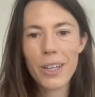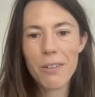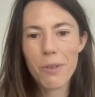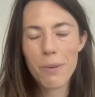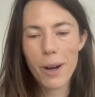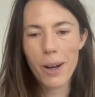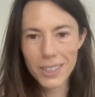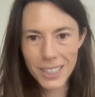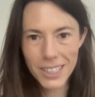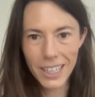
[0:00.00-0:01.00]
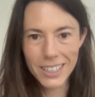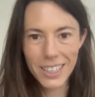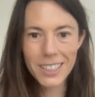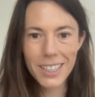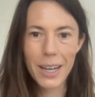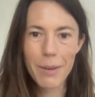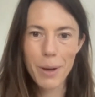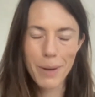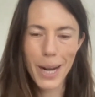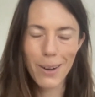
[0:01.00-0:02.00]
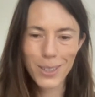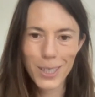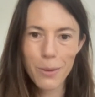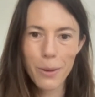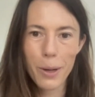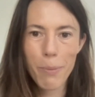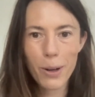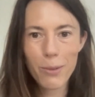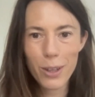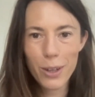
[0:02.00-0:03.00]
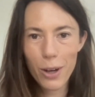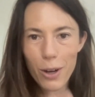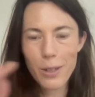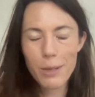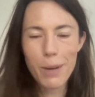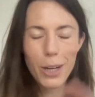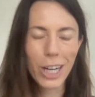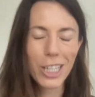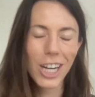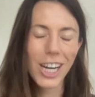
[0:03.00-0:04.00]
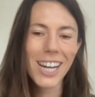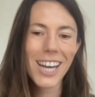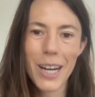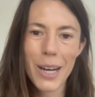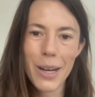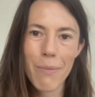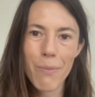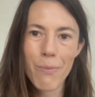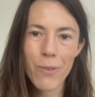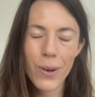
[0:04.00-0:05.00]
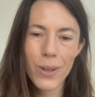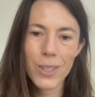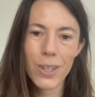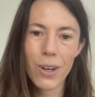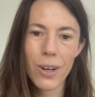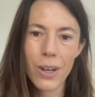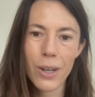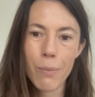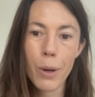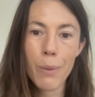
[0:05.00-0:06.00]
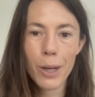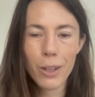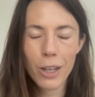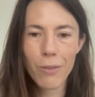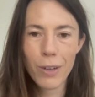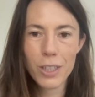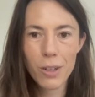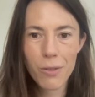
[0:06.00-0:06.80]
in from Austin, Texas. I am at my house here. We are part of the COVID migration. I'm focused on primarily our venture